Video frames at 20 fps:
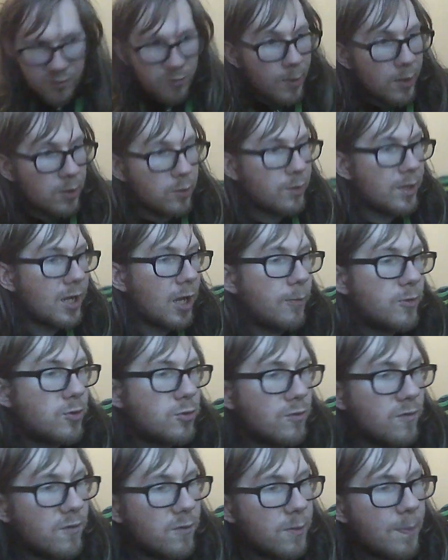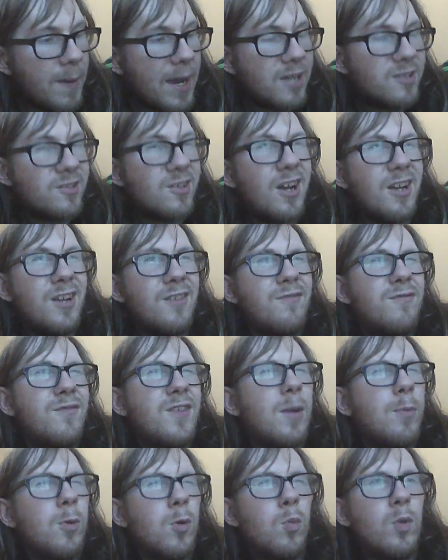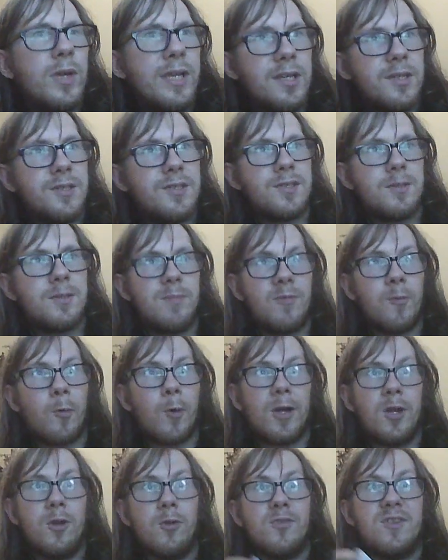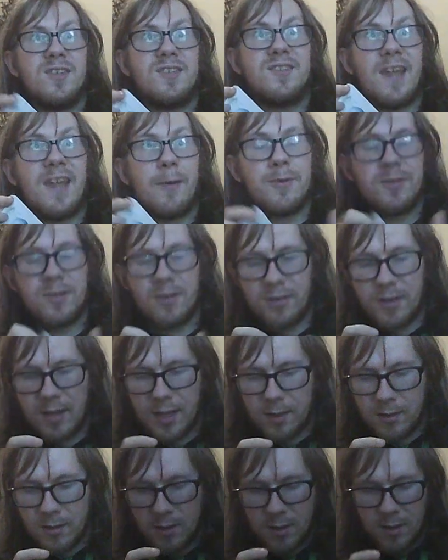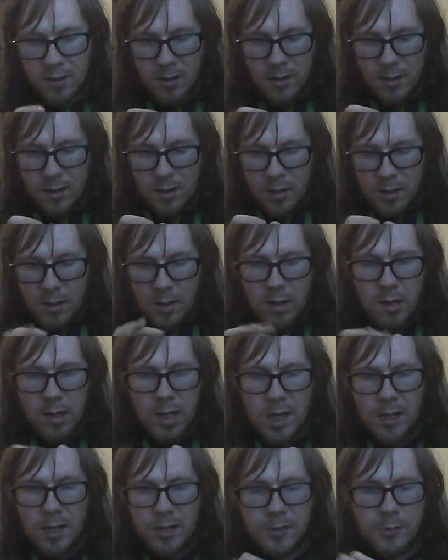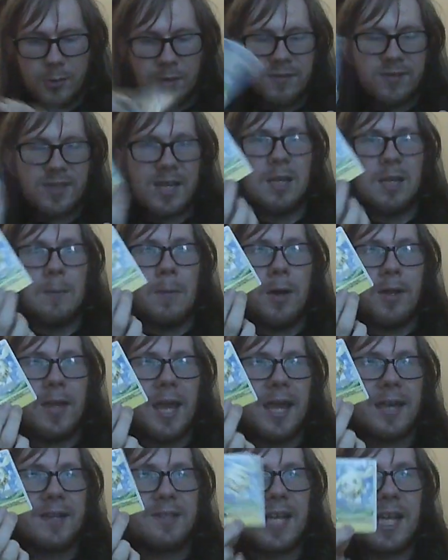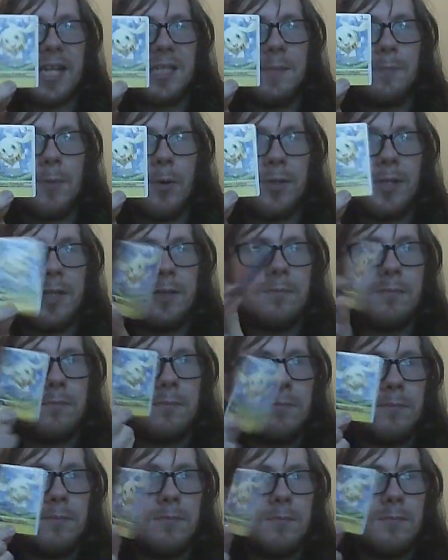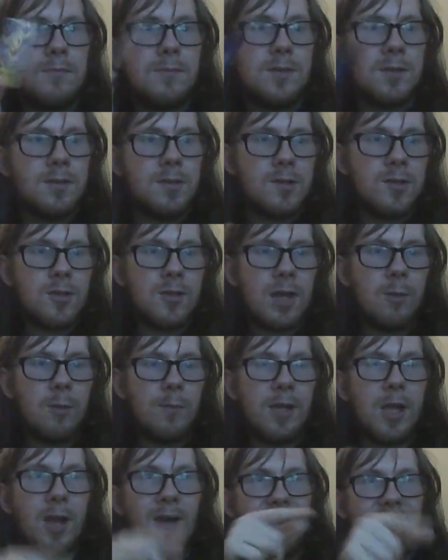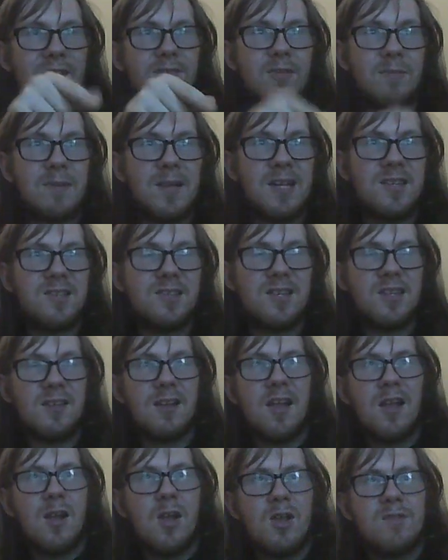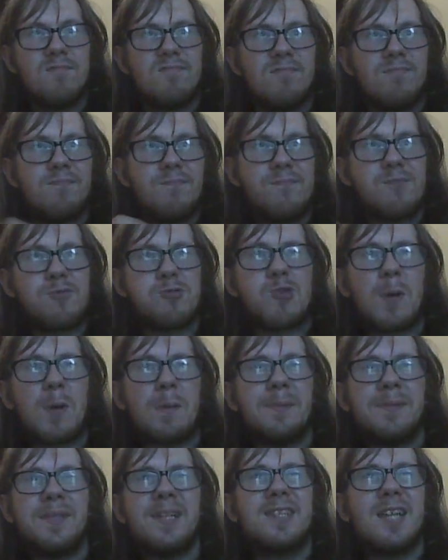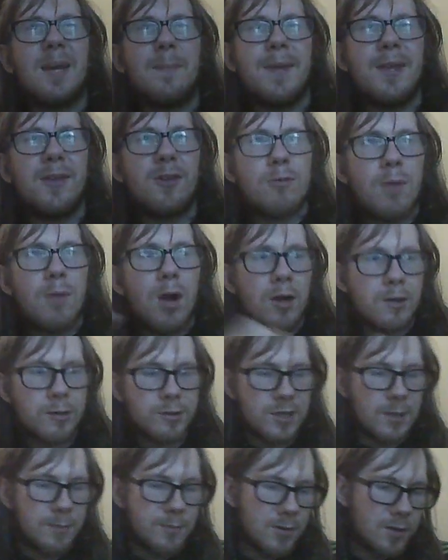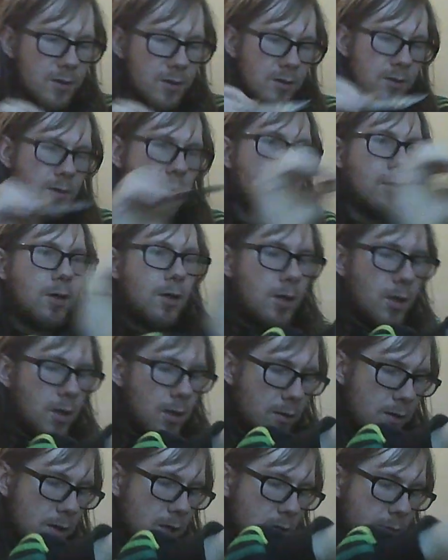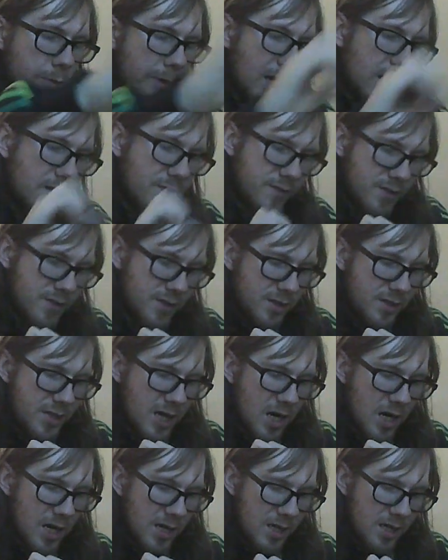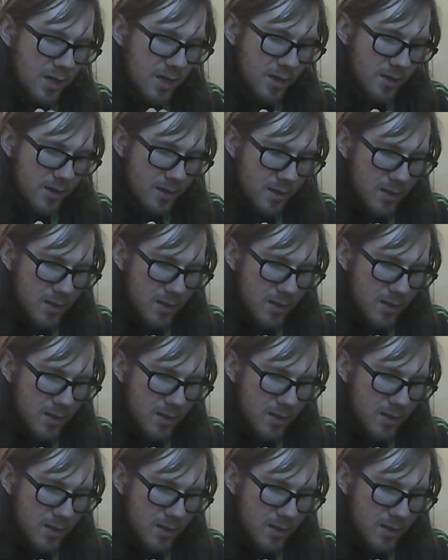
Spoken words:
up from my local game store the past kind of couple of weeks before I knew this deck was a thing. So we have Salamon X Antibody, so that will be going and replacing probably a Tipiermon or something. We have Tai